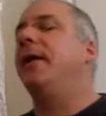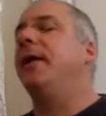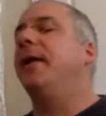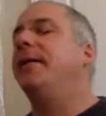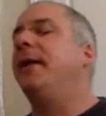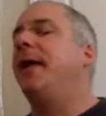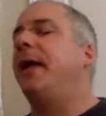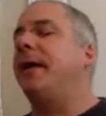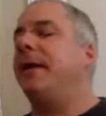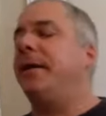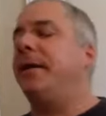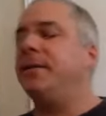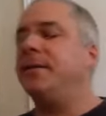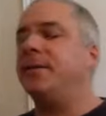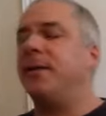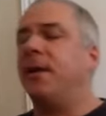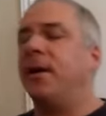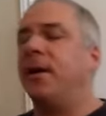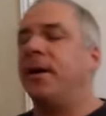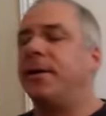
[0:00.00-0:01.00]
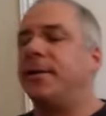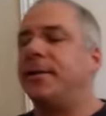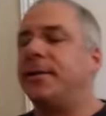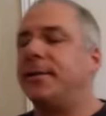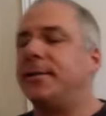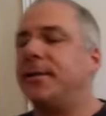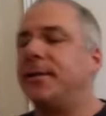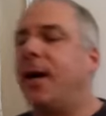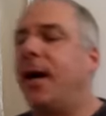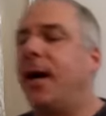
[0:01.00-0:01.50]
And then at his heart is
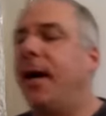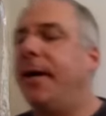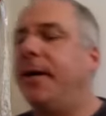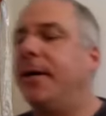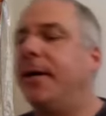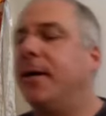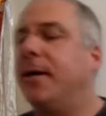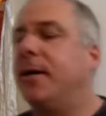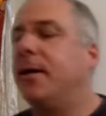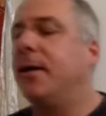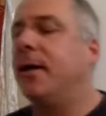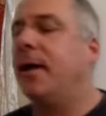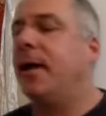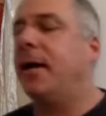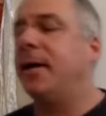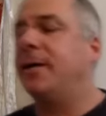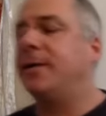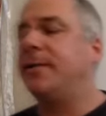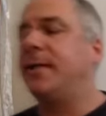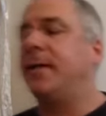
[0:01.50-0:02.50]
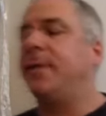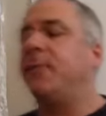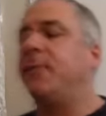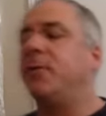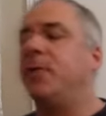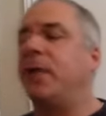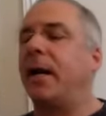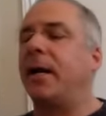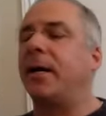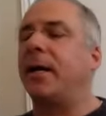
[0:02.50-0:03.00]
his higher
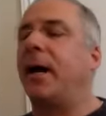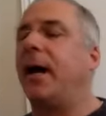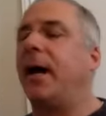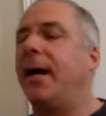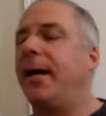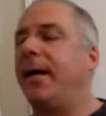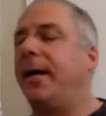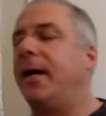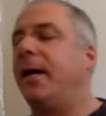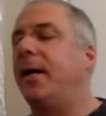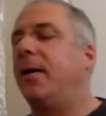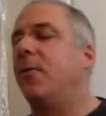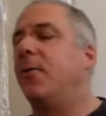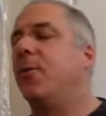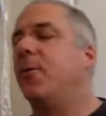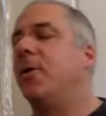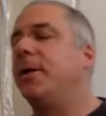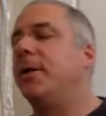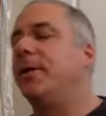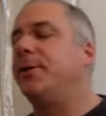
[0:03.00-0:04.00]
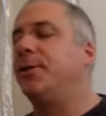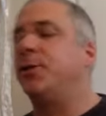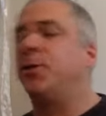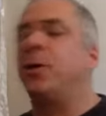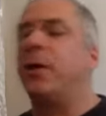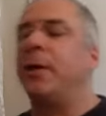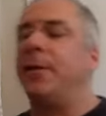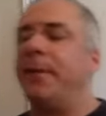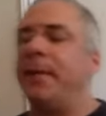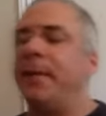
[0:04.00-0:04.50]
Sambhogakaya, or
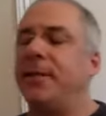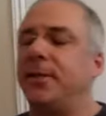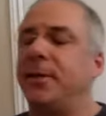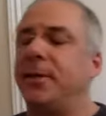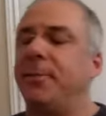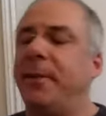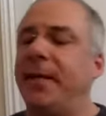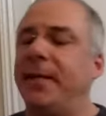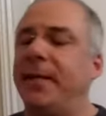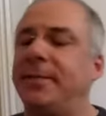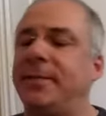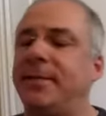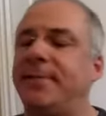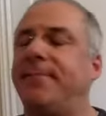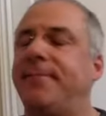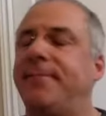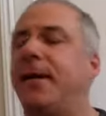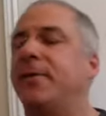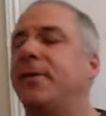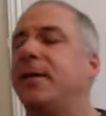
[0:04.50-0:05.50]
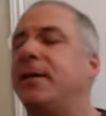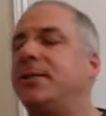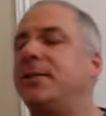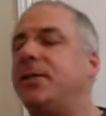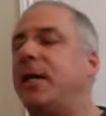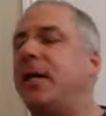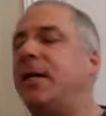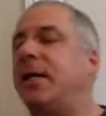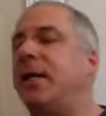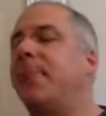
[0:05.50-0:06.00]
enjoyment or beatific or
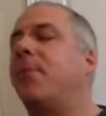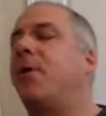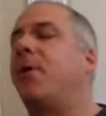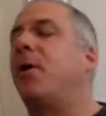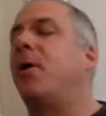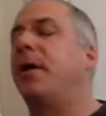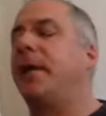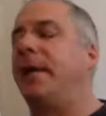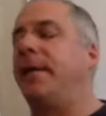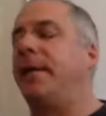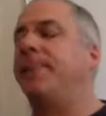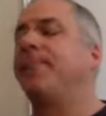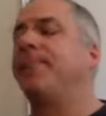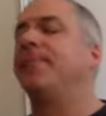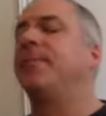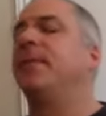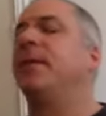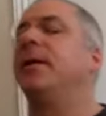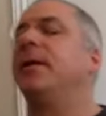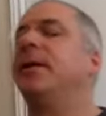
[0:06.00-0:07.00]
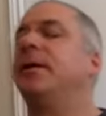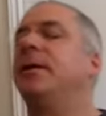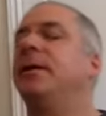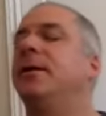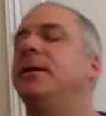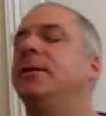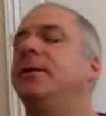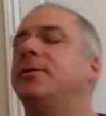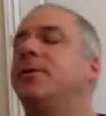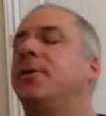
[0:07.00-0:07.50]
angelic body,
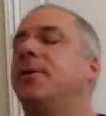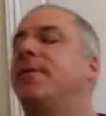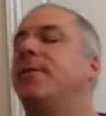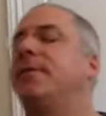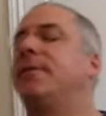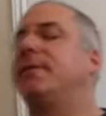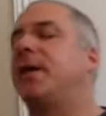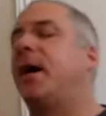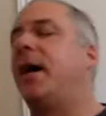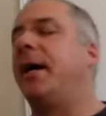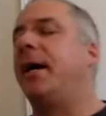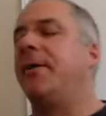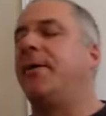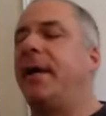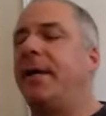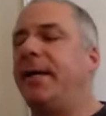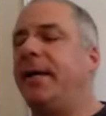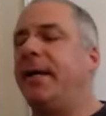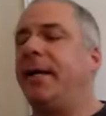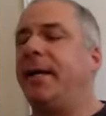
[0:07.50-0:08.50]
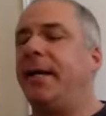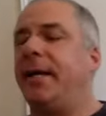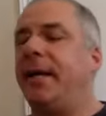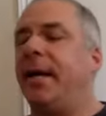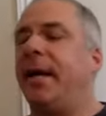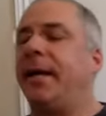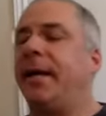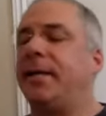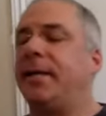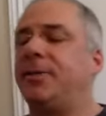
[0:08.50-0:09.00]
sort of his higher
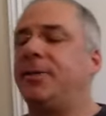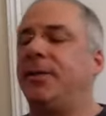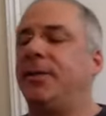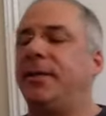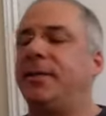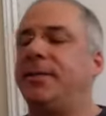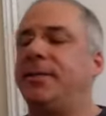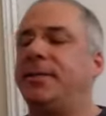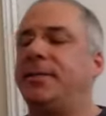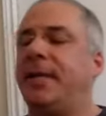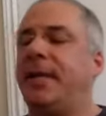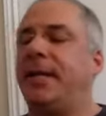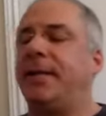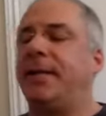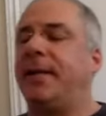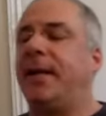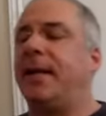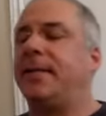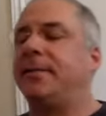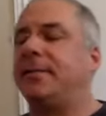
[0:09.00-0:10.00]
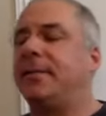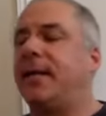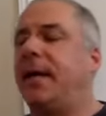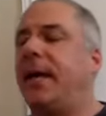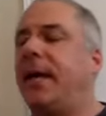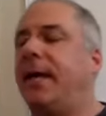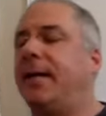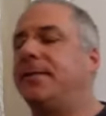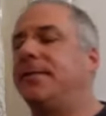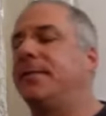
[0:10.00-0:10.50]
identity, I guess you could say. And that's
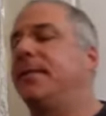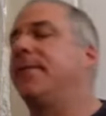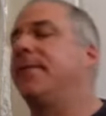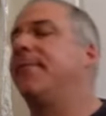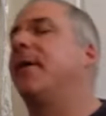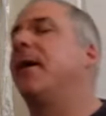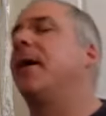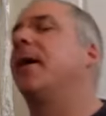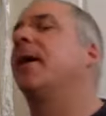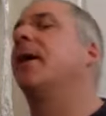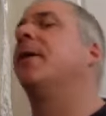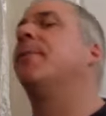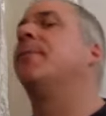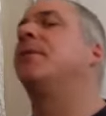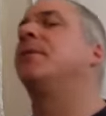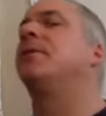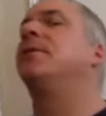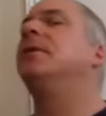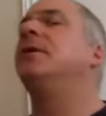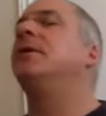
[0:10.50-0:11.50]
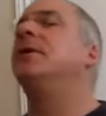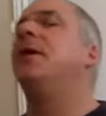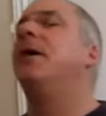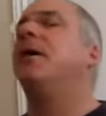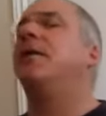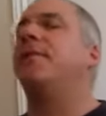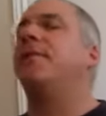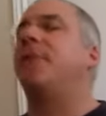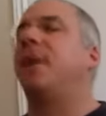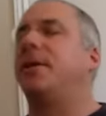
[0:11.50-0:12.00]
as the divine couple,
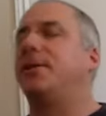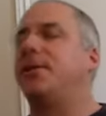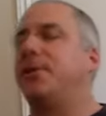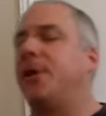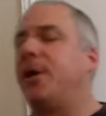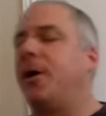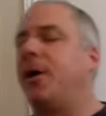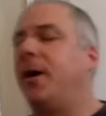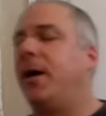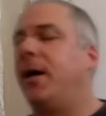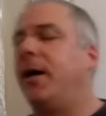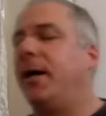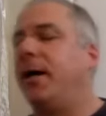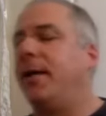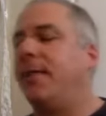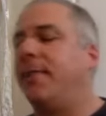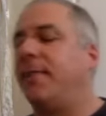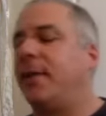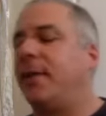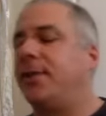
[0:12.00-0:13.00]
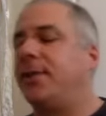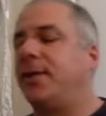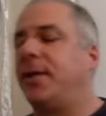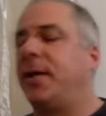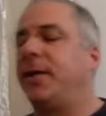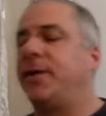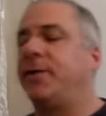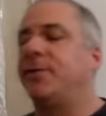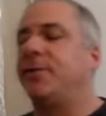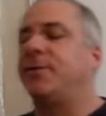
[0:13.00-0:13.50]
Vajradhara and
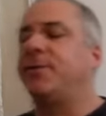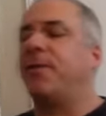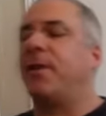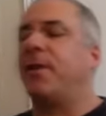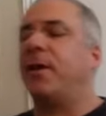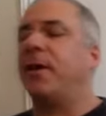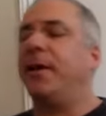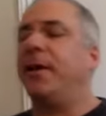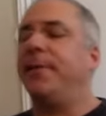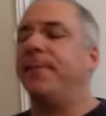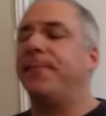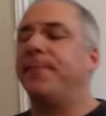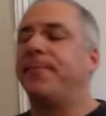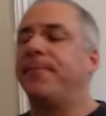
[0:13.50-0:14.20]
Vajradhatushvari.